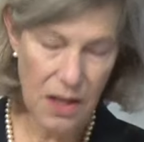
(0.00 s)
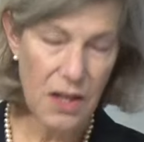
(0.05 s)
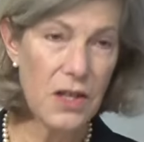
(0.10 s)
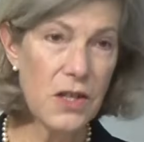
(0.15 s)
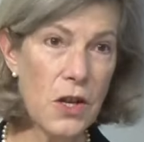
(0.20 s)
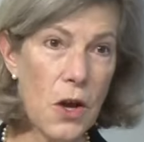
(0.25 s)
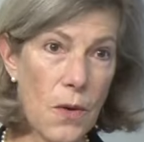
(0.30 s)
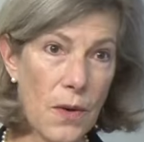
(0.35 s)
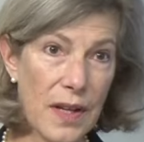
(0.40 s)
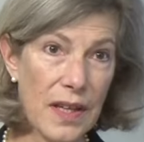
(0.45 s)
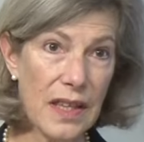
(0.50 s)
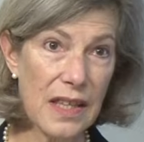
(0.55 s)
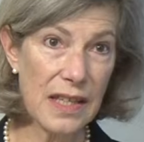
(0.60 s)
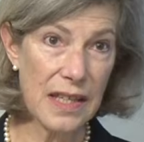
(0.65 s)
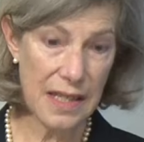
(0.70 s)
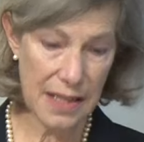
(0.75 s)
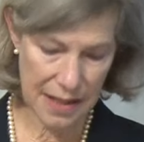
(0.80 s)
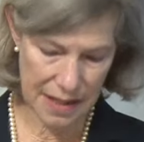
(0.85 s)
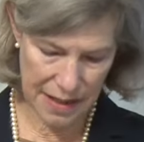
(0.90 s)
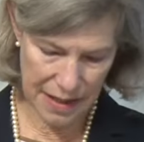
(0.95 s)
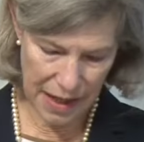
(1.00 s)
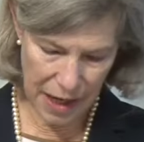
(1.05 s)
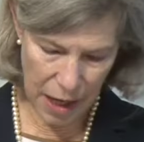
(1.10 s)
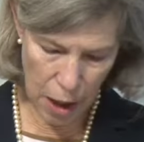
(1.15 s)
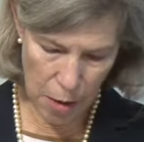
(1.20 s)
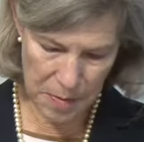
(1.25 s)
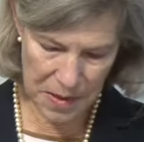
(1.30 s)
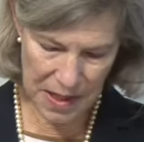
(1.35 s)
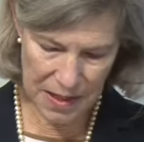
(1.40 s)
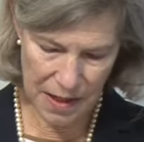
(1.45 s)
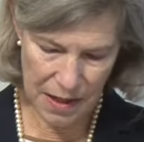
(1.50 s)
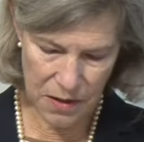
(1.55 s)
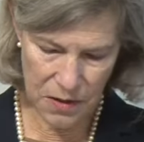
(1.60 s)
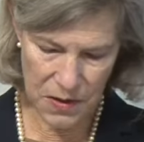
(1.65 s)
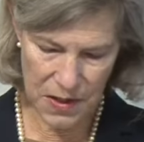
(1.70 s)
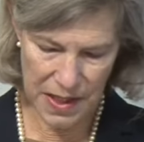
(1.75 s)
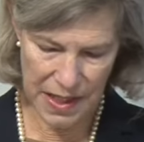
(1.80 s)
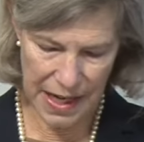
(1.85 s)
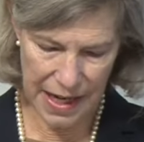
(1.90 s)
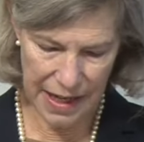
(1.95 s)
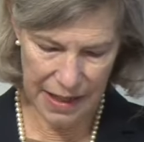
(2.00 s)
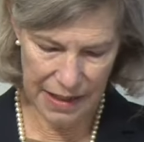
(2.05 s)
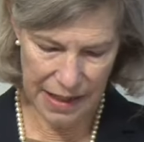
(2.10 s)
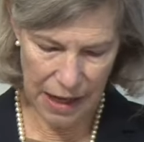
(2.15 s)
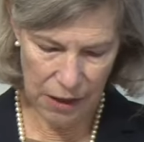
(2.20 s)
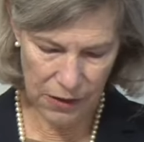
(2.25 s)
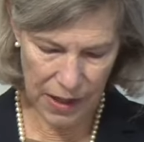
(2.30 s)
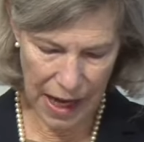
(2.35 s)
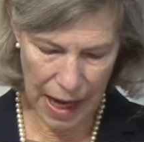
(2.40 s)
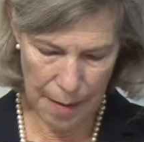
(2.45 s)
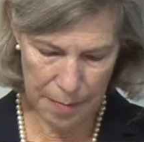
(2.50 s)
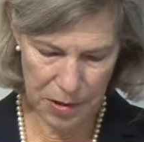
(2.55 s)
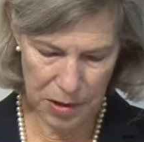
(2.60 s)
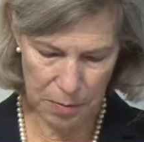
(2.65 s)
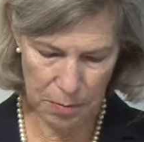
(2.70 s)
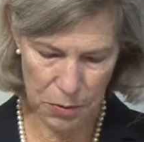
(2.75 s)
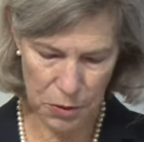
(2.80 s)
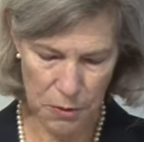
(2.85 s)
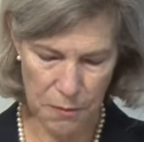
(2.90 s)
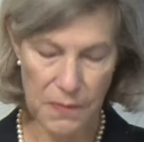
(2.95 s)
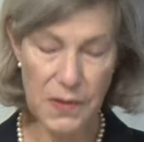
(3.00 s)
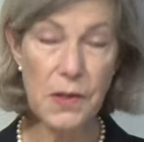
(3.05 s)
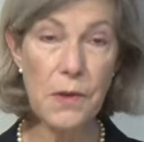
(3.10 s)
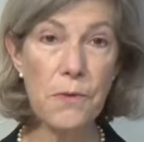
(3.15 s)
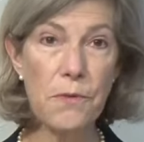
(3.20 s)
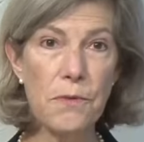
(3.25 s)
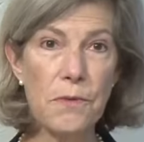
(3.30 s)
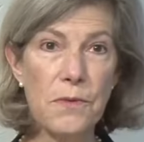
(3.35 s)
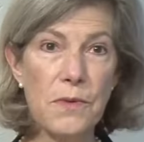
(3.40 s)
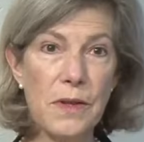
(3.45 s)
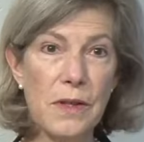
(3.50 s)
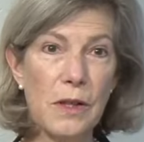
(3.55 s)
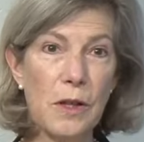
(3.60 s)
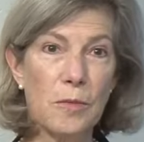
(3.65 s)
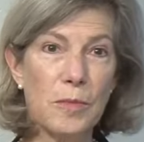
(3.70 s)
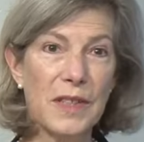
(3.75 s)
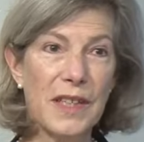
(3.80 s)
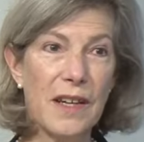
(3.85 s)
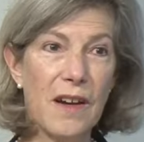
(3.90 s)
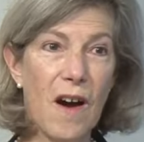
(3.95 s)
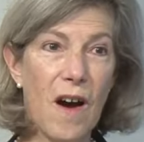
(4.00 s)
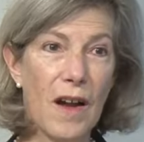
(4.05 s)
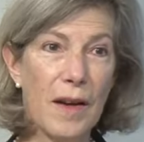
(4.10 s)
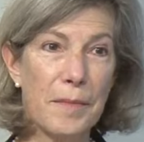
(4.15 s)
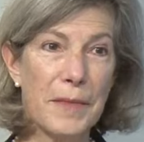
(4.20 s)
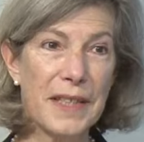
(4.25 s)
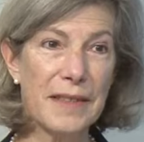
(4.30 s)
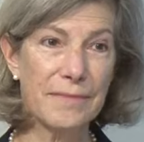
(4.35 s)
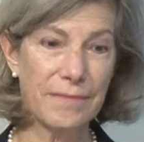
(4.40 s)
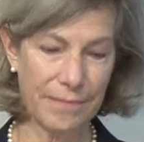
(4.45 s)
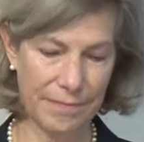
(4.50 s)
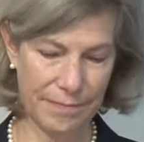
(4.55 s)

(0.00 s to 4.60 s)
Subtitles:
Knowing this helps us understand how capital moves through the global economy.